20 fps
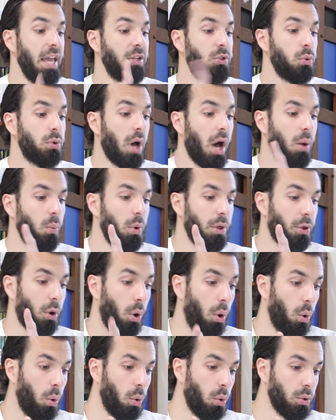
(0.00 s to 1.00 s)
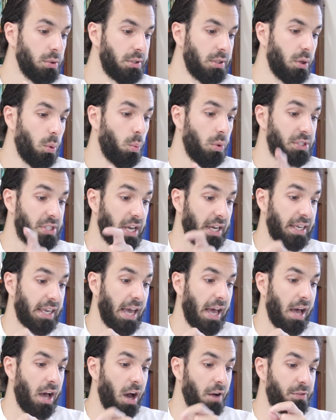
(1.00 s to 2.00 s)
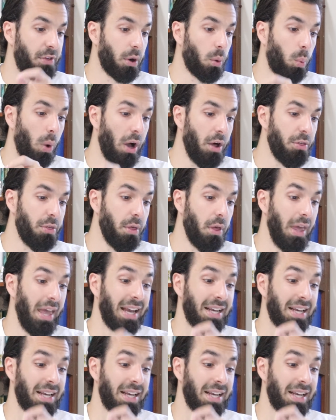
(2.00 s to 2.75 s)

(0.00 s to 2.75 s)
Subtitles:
do not withhold zakah of their wealth,